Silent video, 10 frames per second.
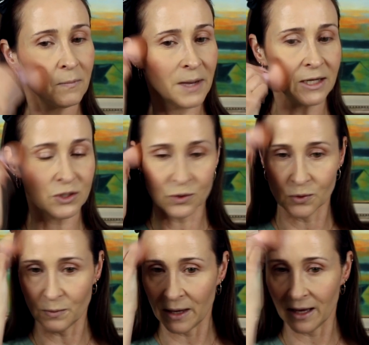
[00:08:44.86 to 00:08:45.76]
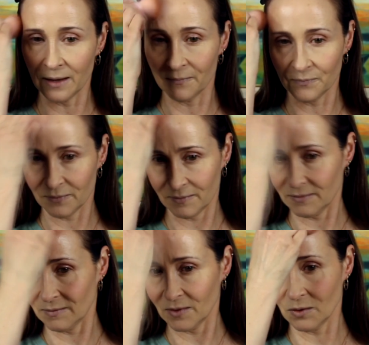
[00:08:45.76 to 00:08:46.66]
by Sorbet.
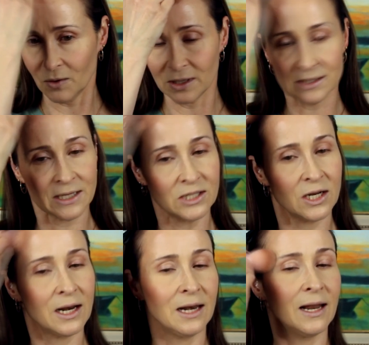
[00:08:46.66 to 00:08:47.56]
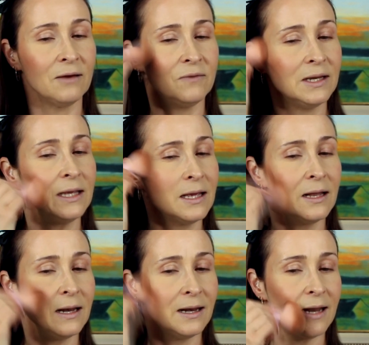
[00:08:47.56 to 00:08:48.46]
Oh, it's such a lovely,
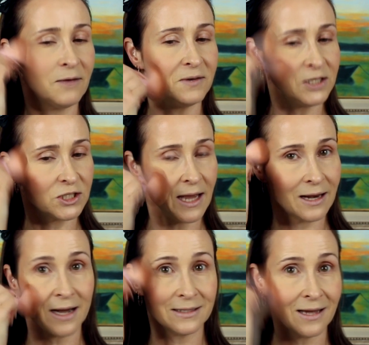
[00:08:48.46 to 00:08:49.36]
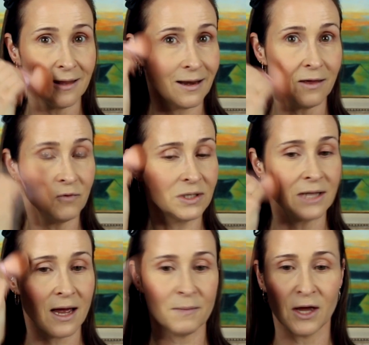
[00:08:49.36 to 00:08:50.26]
lovely shade. I say that every
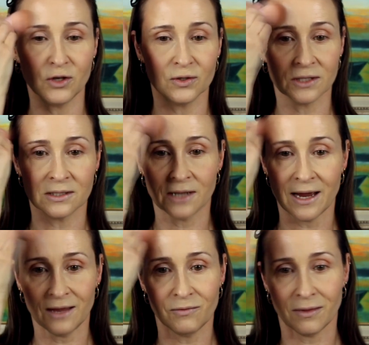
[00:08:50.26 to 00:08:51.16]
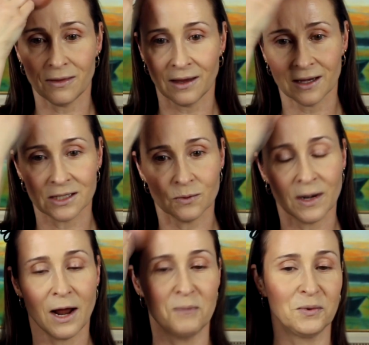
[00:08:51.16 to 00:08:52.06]
time I use it. I even think it
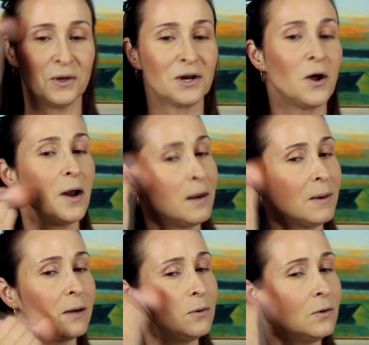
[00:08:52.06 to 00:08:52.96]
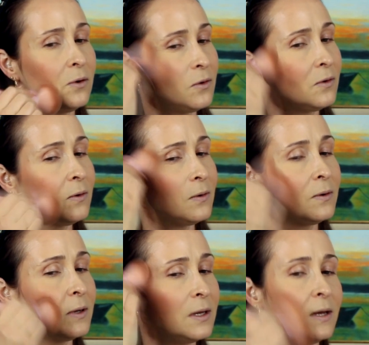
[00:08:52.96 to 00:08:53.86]
when I put it on. I'm like, oh,
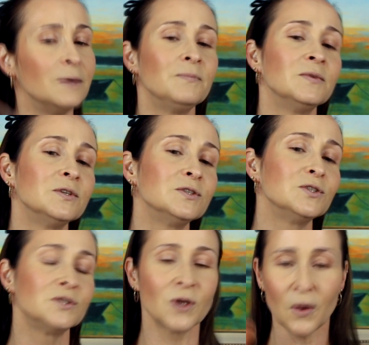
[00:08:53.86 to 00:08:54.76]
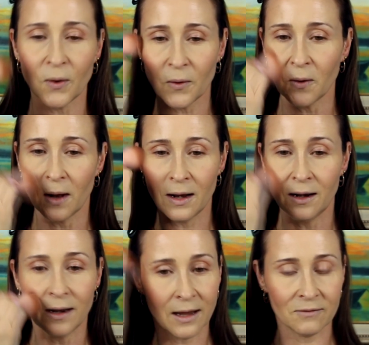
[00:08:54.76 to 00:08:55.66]
so
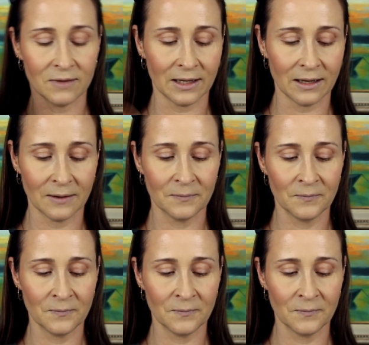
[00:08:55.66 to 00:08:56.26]
lovely.